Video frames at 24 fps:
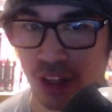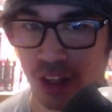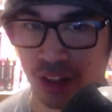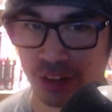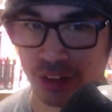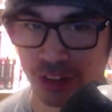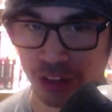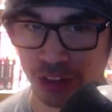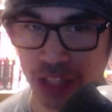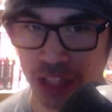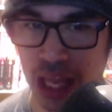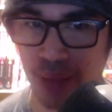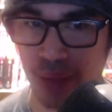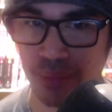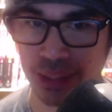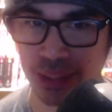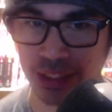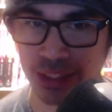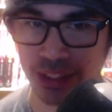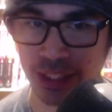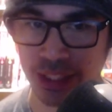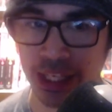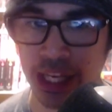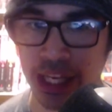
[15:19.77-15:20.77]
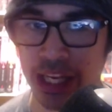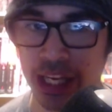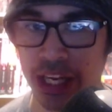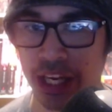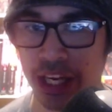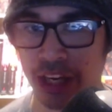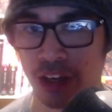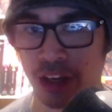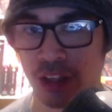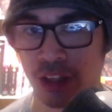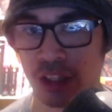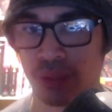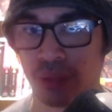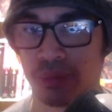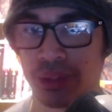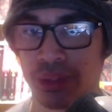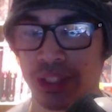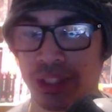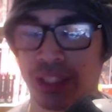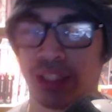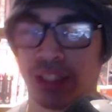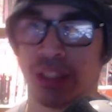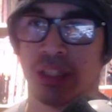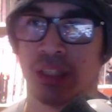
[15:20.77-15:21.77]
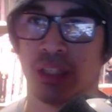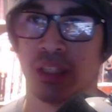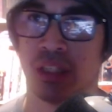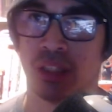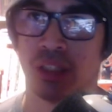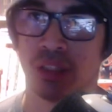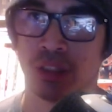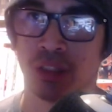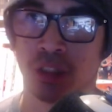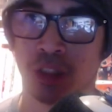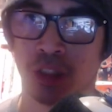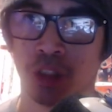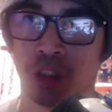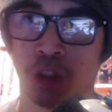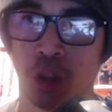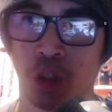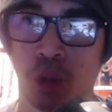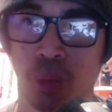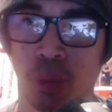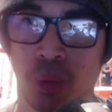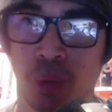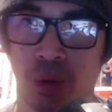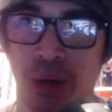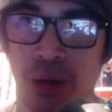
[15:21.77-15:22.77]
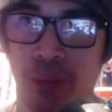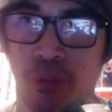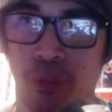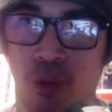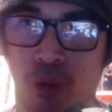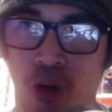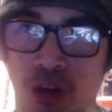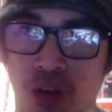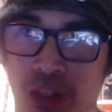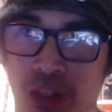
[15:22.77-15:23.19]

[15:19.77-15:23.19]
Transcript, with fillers: So that means King could be super important in